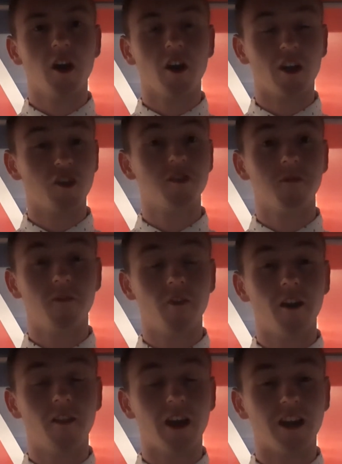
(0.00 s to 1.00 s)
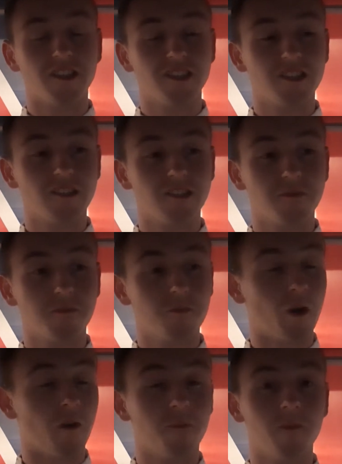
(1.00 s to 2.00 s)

but that's something that's, well,